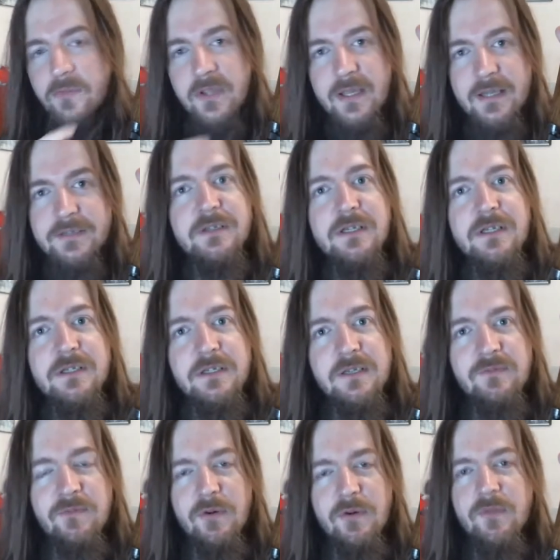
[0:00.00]
the
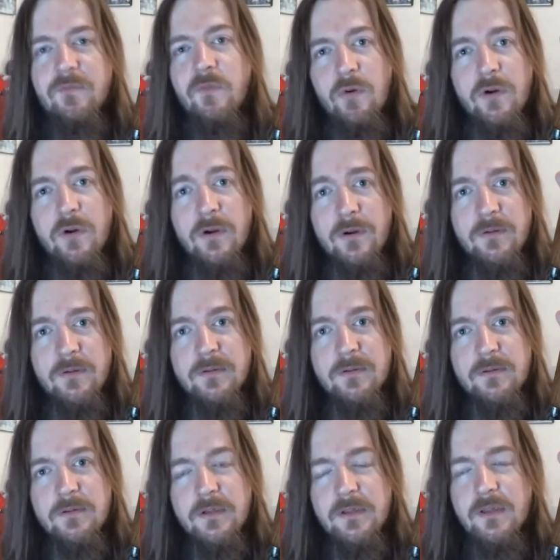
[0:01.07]
STG-44,
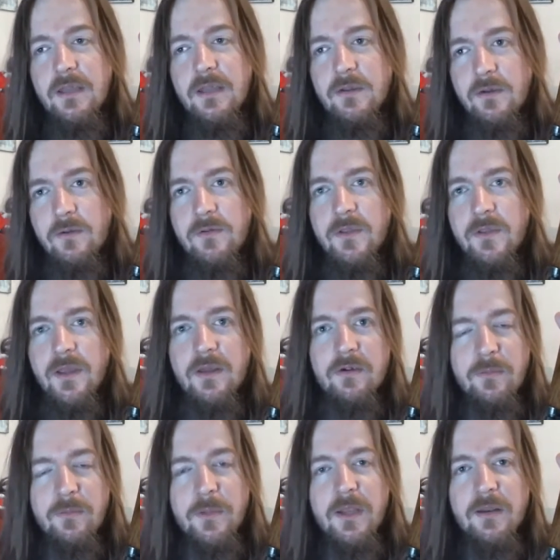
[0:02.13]
and they used the
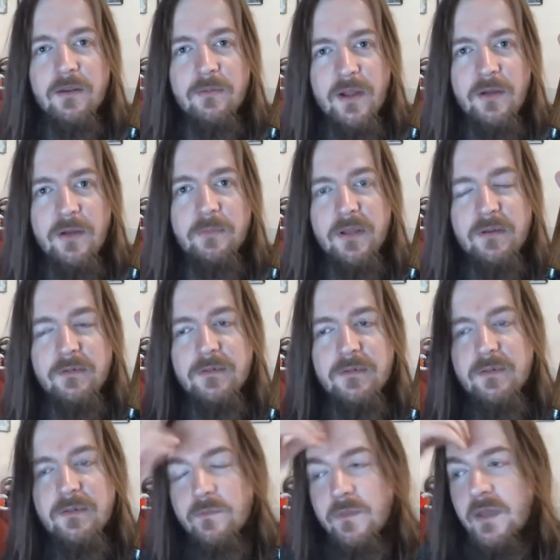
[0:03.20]
intermediate round
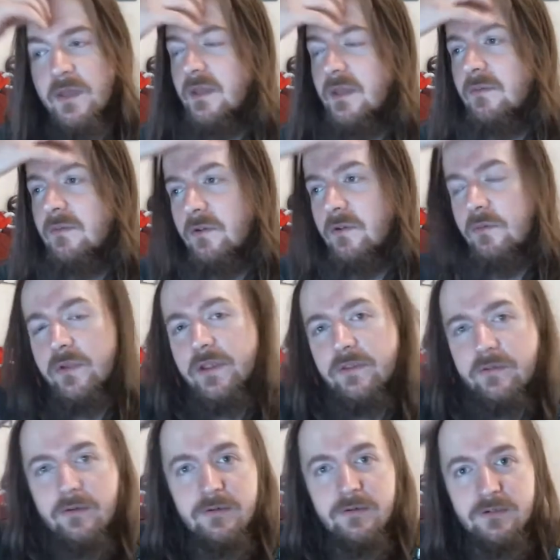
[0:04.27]
because their
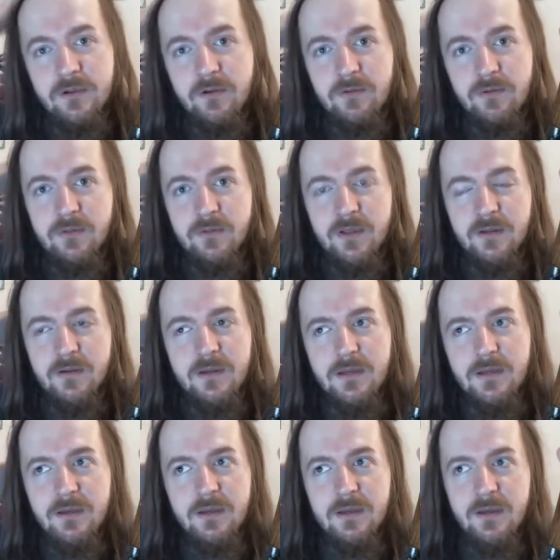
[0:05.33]
research showed that,
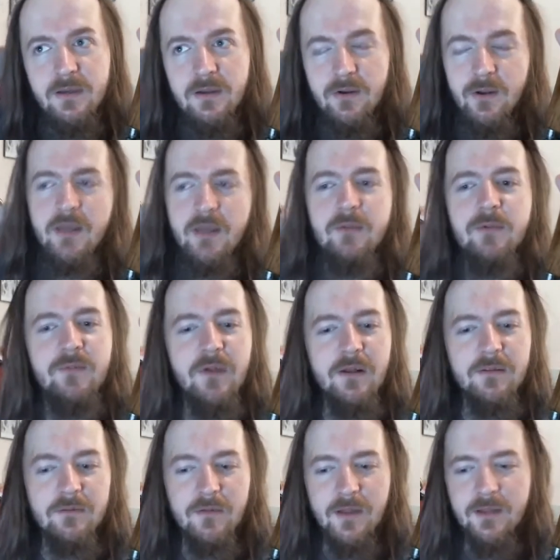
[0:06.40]
hey, we've
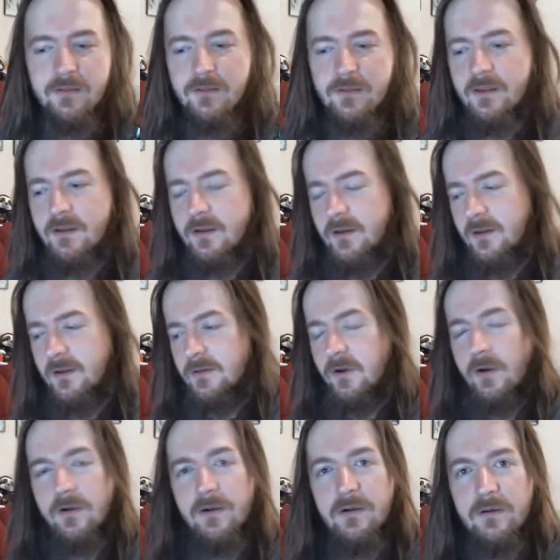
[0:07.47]
got like the
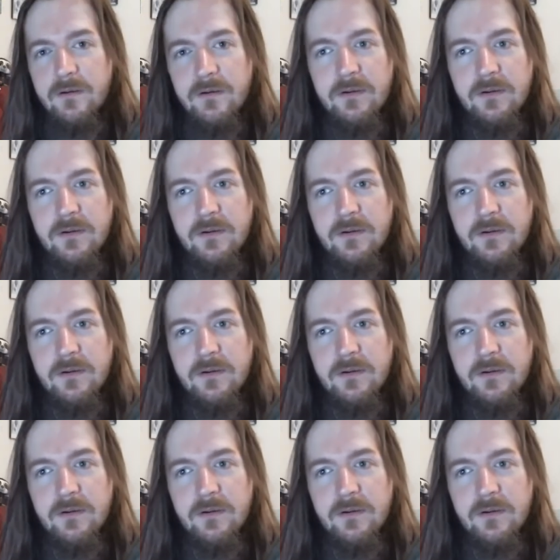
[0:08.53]
Kar